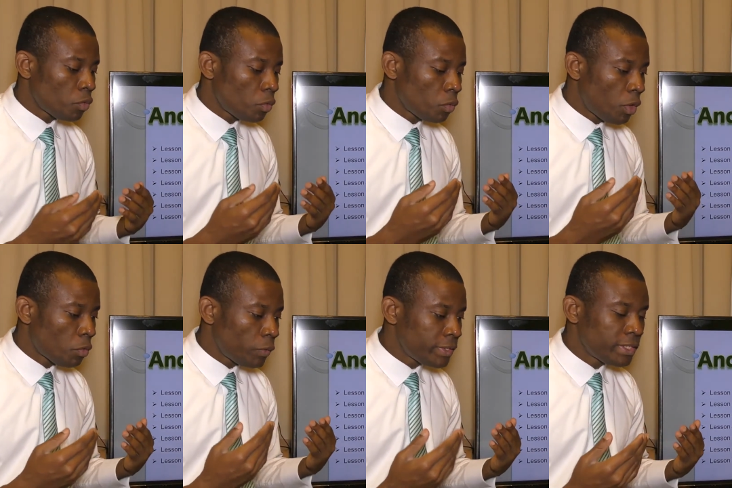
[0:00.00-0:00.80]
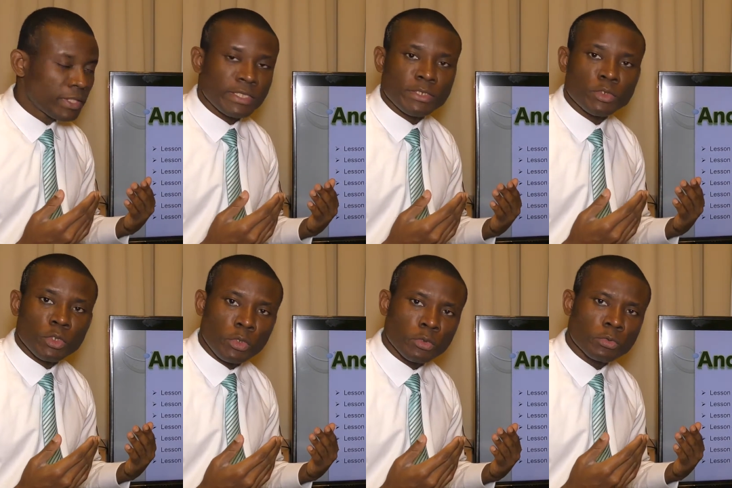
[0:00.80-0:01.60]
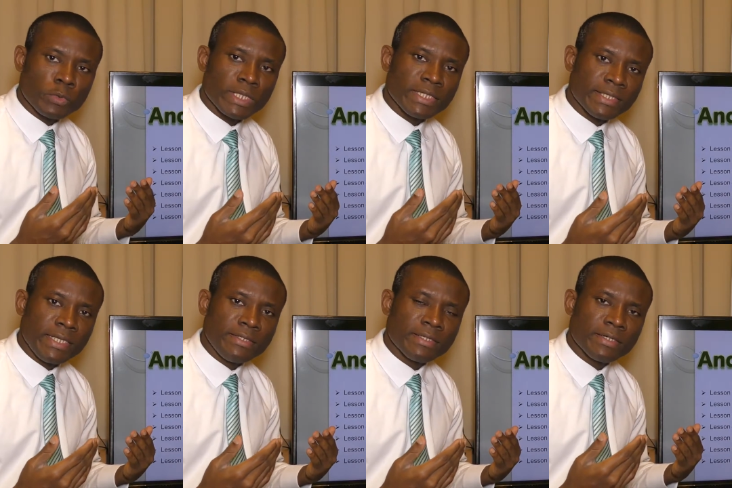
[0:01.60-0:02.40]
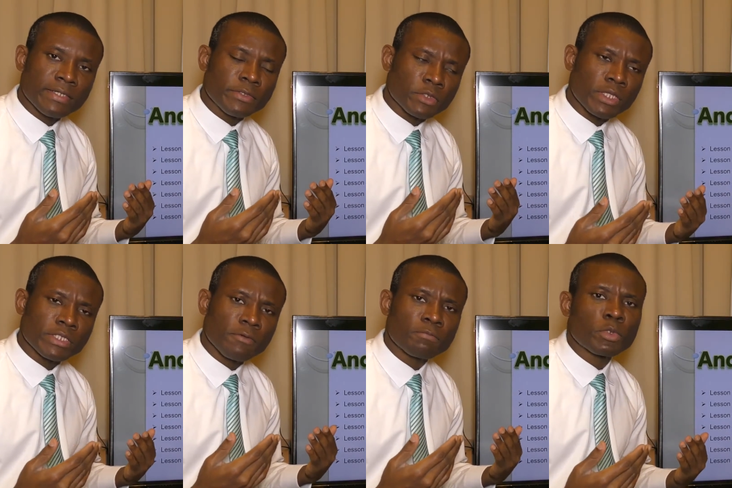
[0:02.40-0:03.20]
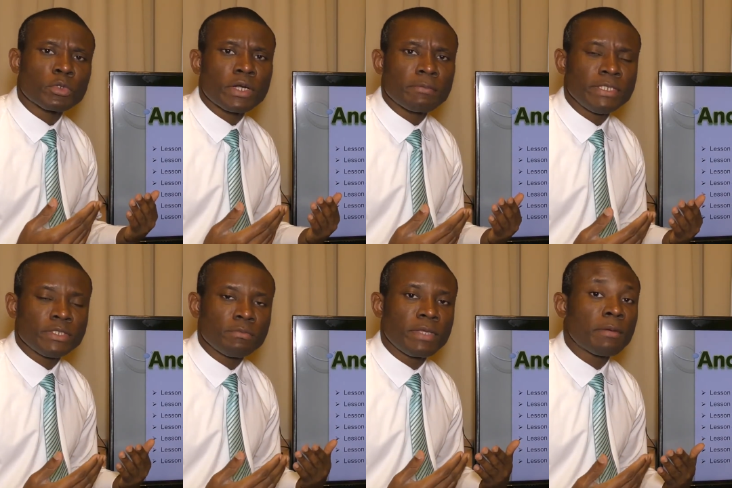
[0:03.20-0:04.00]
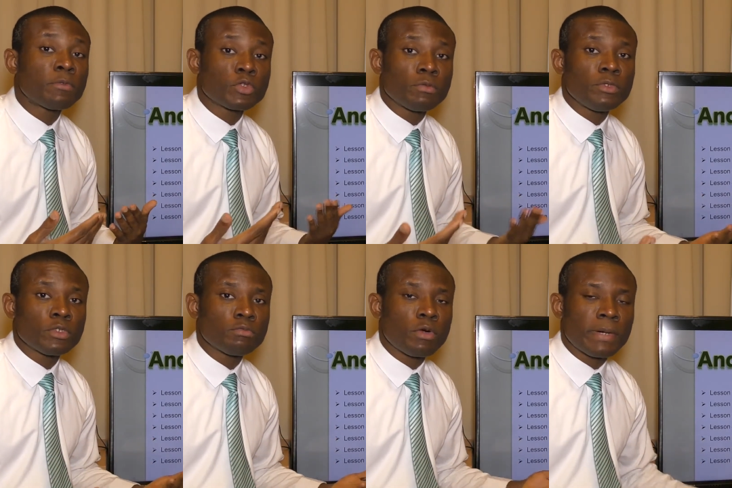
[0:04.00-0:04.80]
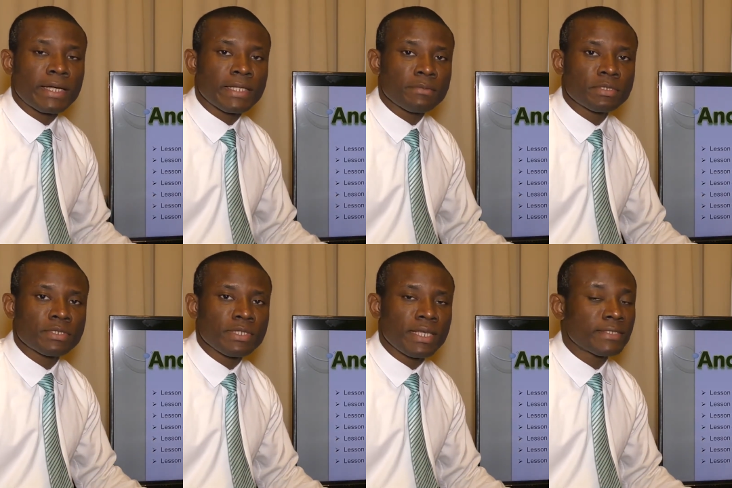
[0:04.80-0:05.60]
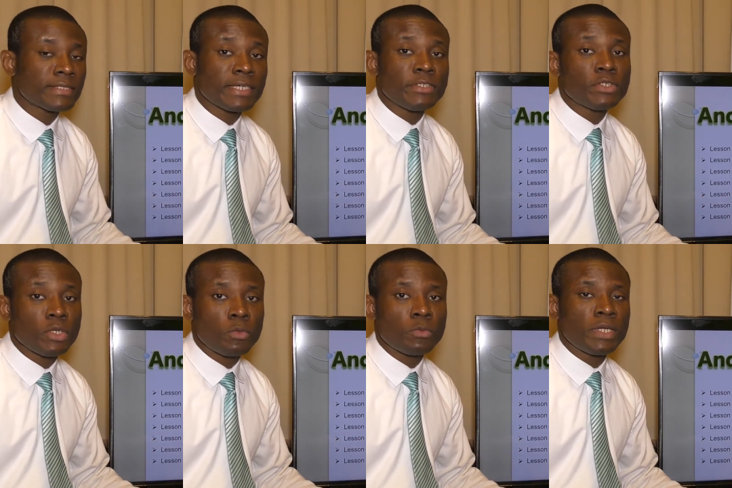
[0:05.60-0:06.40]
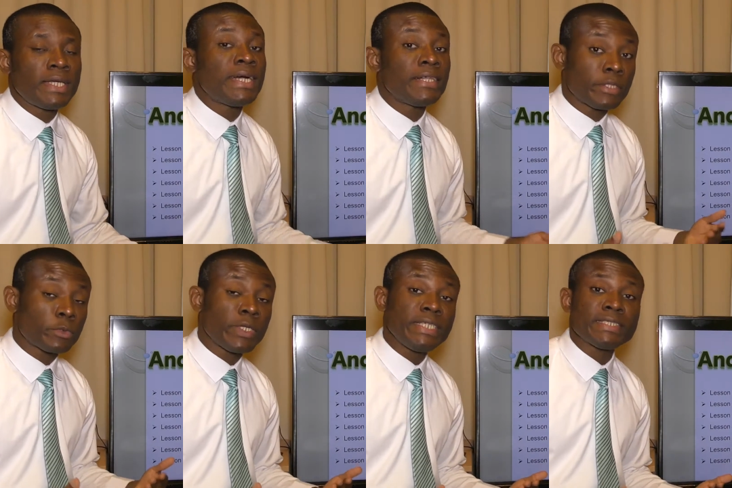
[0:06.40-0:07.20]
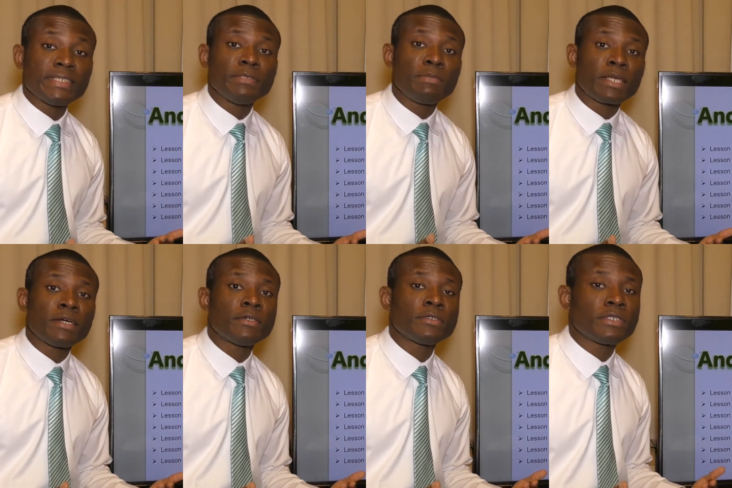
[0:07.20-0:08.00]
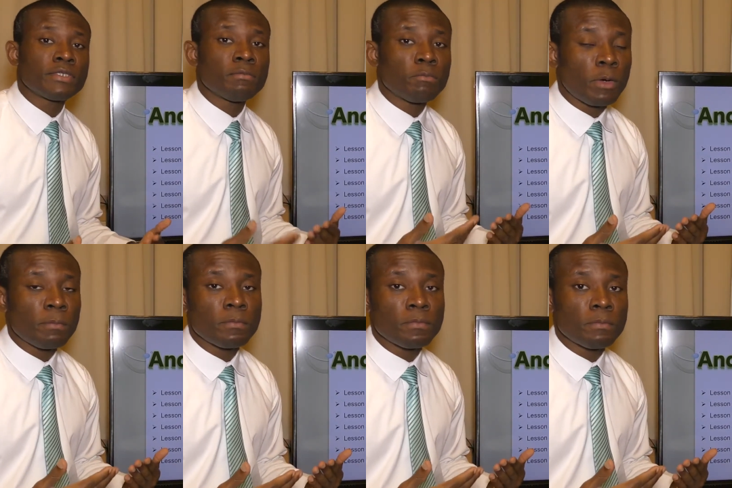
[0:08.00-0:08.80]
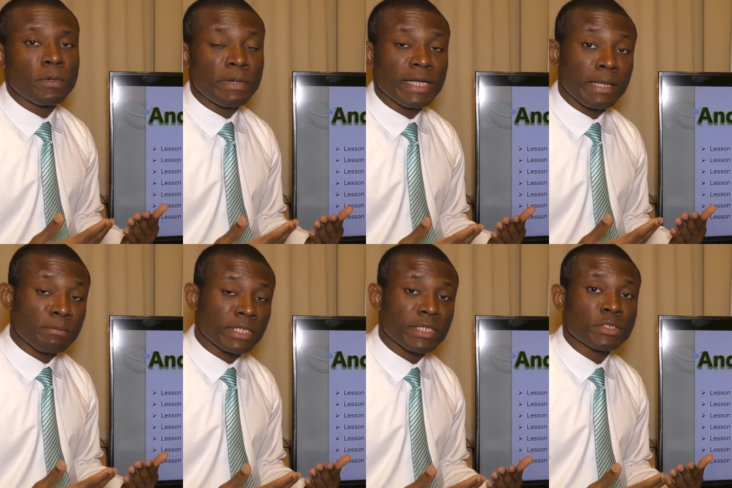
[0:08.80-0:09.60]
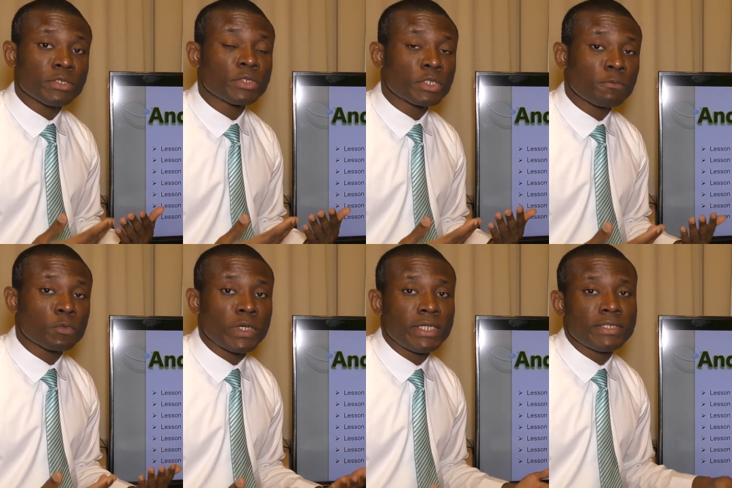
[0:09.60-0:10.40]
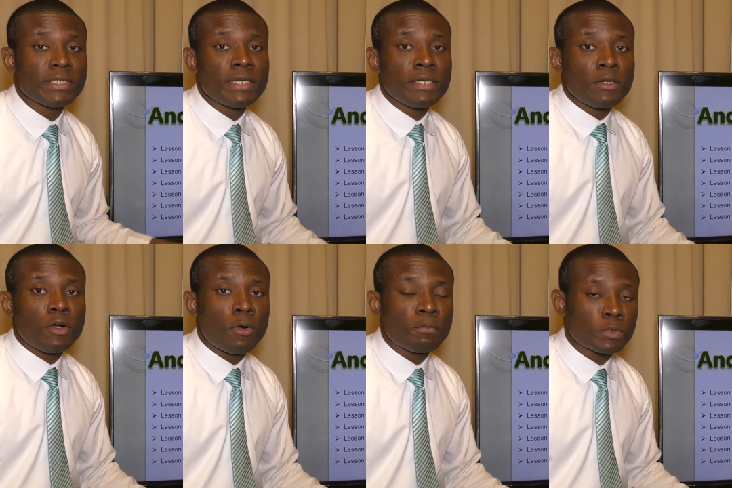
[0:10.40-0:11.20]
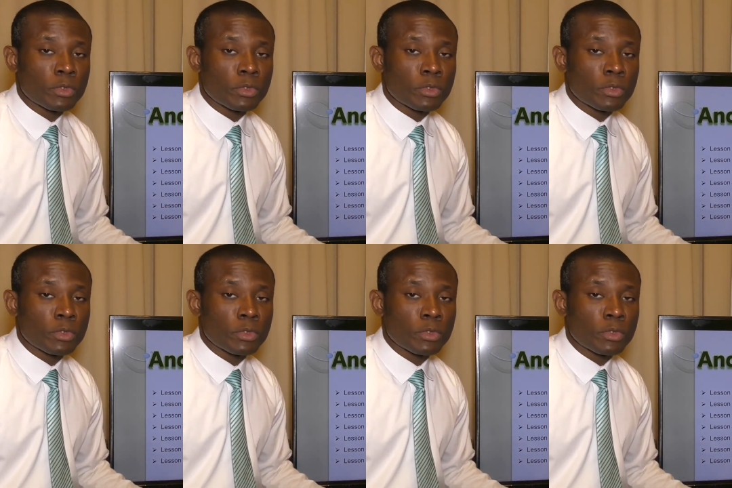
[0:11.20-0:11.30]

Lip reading: One question is, do you really need a knowledge of programming to be able to build mobile apps? The answer is no. And the reason is because mobile application softwares or